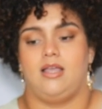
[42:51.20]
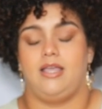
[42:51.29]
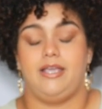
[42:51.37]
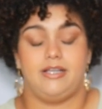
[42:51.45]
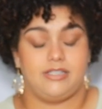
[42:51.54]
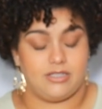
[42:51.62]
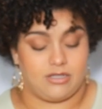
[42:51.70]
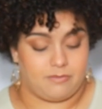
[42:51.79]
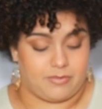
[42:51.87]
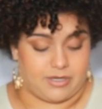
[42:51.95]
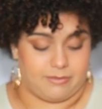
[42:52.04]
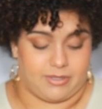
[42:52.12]
Here's the
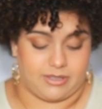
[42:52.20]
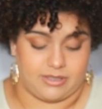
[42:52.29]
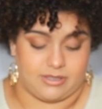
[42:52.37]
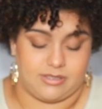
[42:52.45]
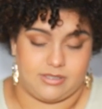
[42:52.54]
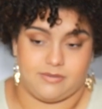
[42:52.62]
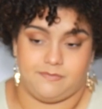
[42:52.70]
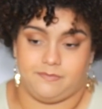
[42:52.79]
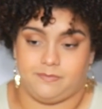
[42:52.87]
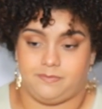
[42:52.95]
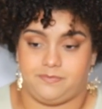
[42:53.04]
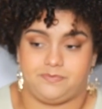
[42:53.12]
good part about this
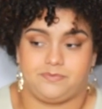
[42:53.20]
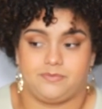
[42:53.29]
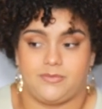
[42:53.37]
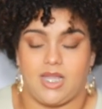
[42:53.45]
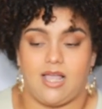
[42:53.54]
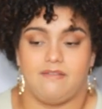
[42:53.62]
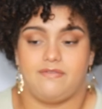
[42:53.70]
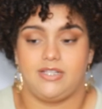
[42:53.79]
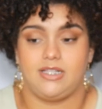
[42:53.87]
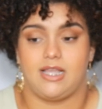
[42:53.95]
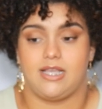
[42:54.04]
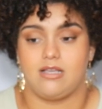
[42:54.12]
I
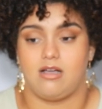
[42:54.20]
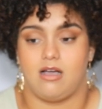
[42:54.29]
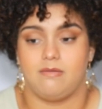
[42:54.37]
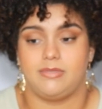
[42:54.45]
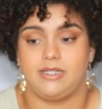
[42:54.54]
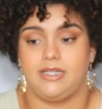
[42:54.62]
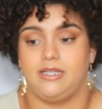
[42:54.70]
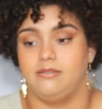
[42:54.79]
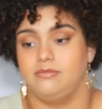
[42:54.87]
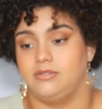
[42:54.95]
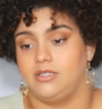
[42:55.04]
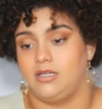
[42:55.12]
feel like comedy,
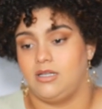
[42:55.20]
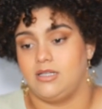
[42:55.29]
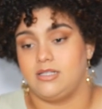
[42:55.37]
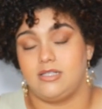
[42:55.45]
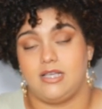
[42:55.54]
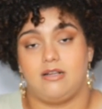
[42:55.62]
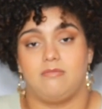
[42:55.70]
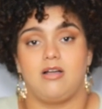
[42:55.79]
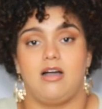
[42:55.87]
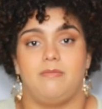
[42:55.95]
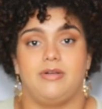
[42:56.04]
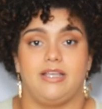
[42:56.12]
stand up
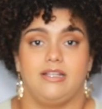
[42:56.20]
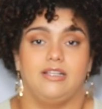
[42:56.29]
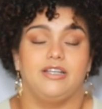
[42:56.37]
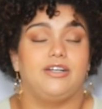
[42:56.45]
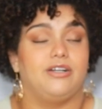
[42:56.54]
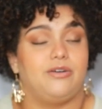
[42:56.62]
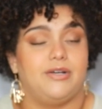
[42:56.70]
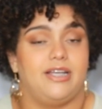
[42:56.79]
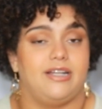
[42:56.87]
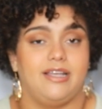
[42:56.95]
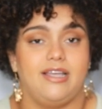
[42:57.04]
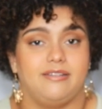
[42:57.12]
comedy, and liquor go
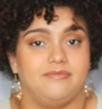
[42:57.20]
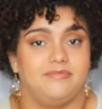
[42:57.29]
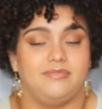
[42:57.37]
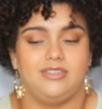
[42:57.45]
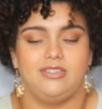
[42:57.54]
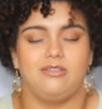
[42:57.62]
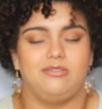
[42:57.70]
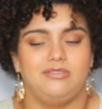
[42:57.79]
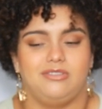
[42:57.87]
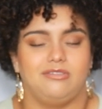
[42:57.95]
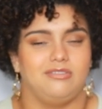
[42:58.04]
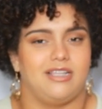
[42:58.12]
hand in hand.
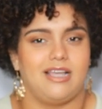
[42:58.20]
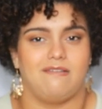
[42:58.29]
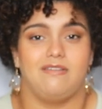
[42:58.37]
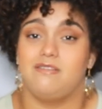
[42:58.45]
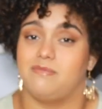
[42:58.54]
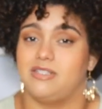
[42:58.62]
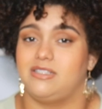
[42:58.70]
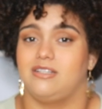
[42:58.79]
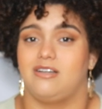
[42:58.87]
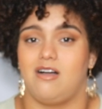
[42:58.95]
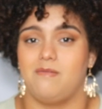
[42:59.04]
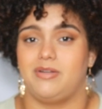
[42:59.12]
Don't don't they? I've never been to a
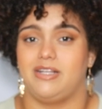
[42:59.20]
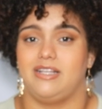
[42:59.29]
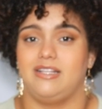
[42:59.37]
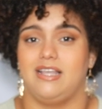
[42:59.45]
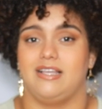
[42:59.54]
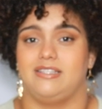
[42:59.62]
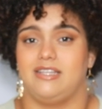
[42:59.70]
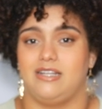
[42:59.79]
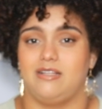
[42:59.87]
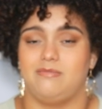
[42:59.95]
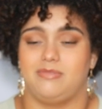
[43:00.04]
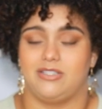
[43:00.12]
comedy like stand
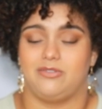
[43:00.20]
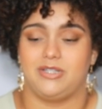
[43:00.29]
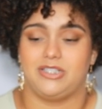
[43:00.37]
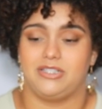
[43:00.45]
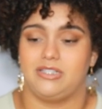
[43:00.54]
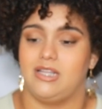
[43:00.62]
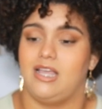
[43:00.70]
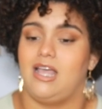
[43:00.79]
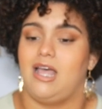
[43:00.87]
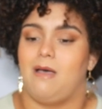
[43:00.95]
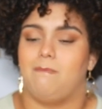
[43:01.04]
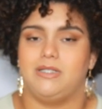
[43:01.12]
up situation,
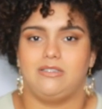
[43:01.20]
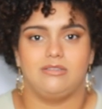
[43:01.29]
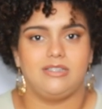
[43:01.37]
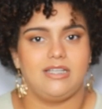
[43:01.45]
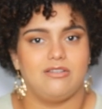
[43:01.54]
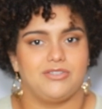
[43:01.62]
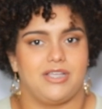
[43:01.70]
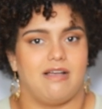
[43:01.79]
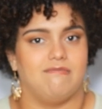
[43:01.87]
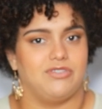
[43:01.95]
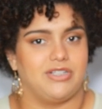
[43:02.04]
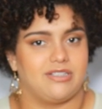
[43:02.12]
but don't they usually
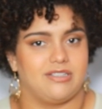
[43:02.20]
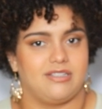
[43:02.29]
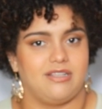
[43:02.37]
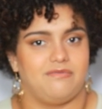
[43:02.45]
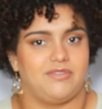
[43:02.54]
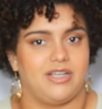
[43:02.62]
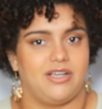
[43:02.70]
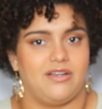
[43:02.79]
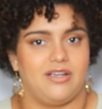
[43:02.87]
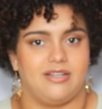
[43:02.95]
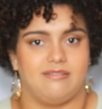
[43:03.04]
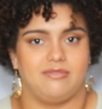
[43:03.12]
have drinks and stuff there and